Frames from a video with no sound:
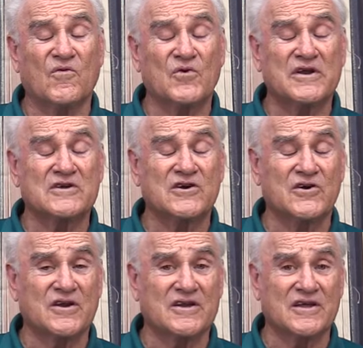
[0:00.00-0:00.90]
for
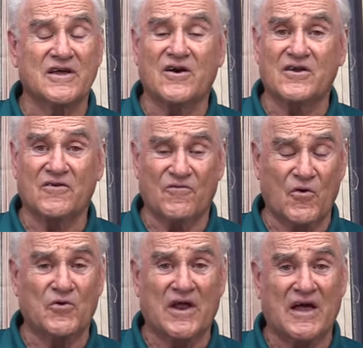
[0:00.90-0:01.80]
eternity on the
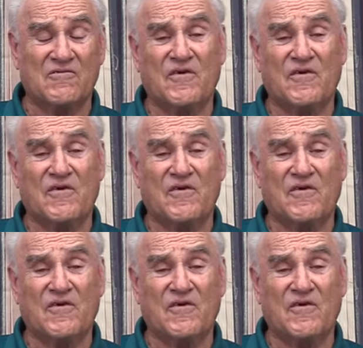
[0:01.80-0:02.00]
phone line.